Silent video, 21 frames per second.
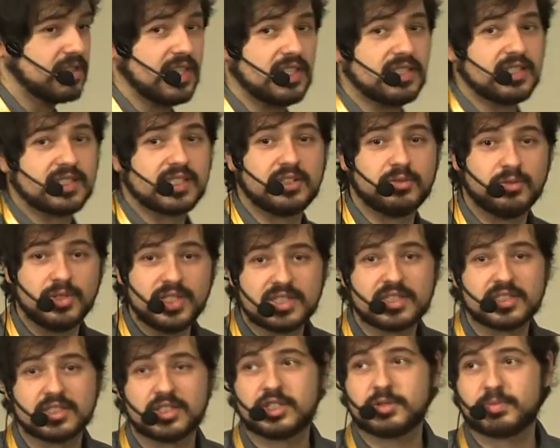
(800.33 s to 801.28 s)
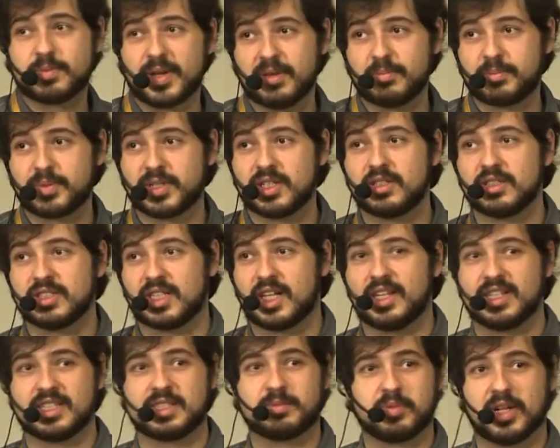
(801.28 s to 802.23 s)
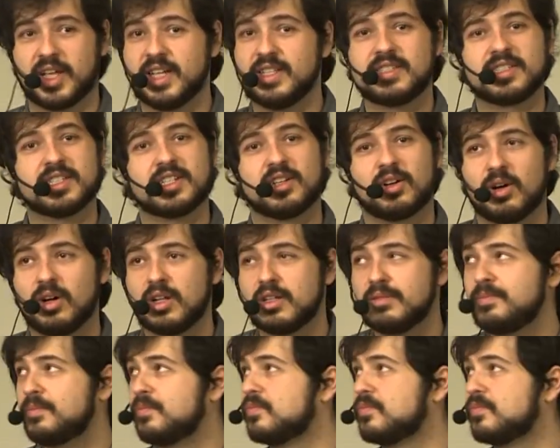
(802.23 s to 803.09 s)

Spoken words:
there's a research paper that explains it all.